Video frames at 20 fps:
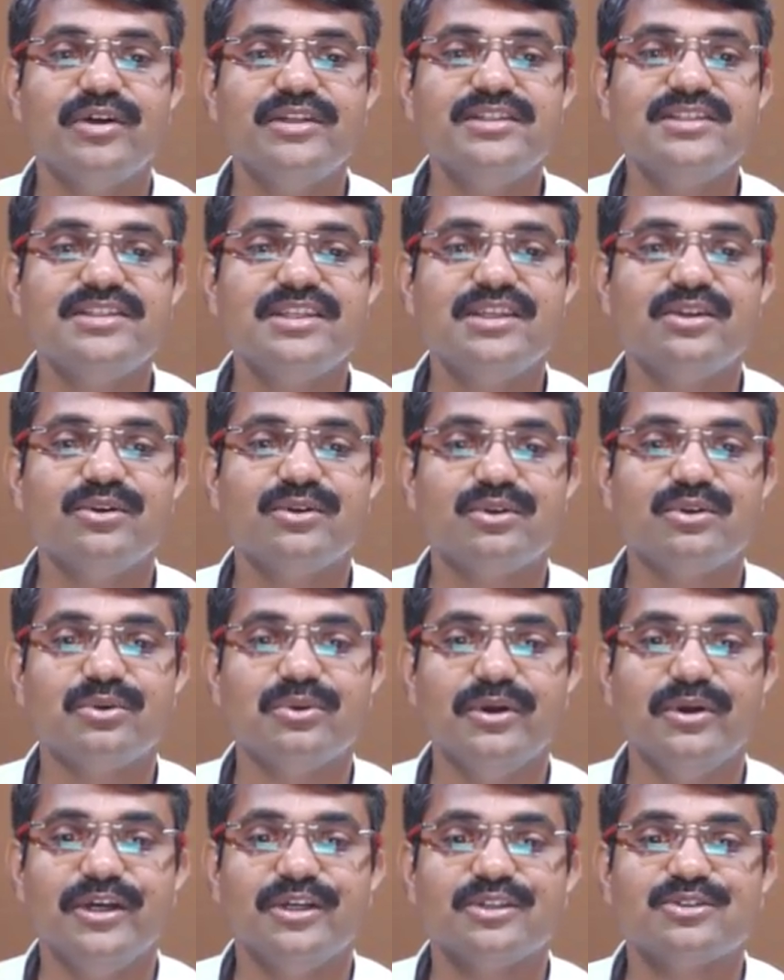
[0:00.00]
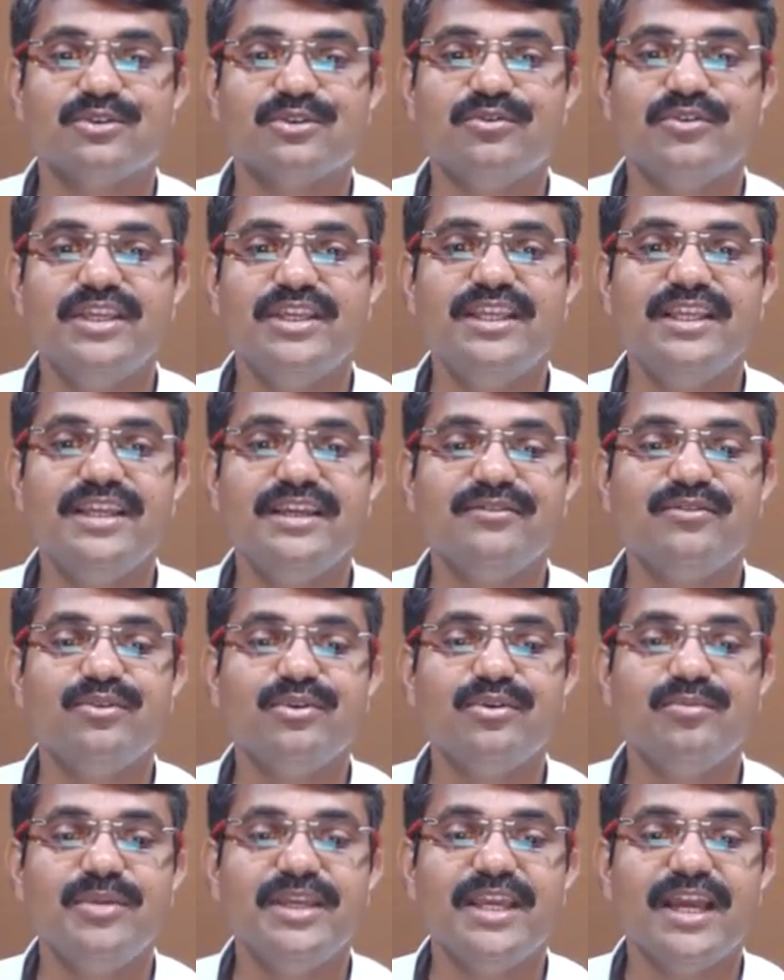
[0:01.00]
102. So
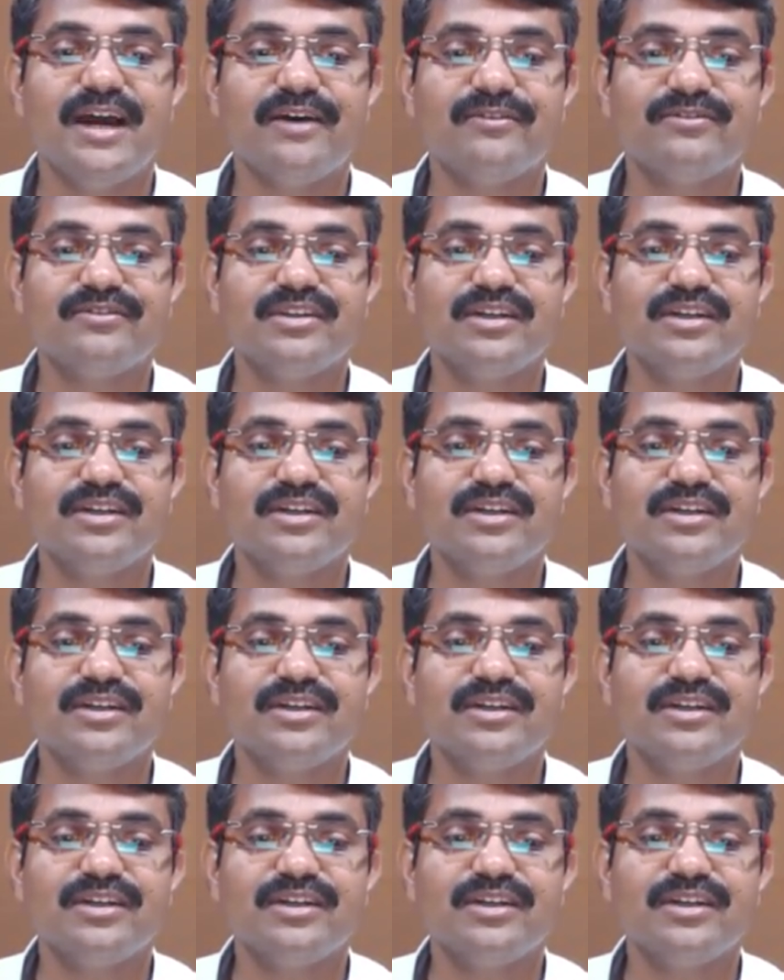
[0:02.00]
we would be,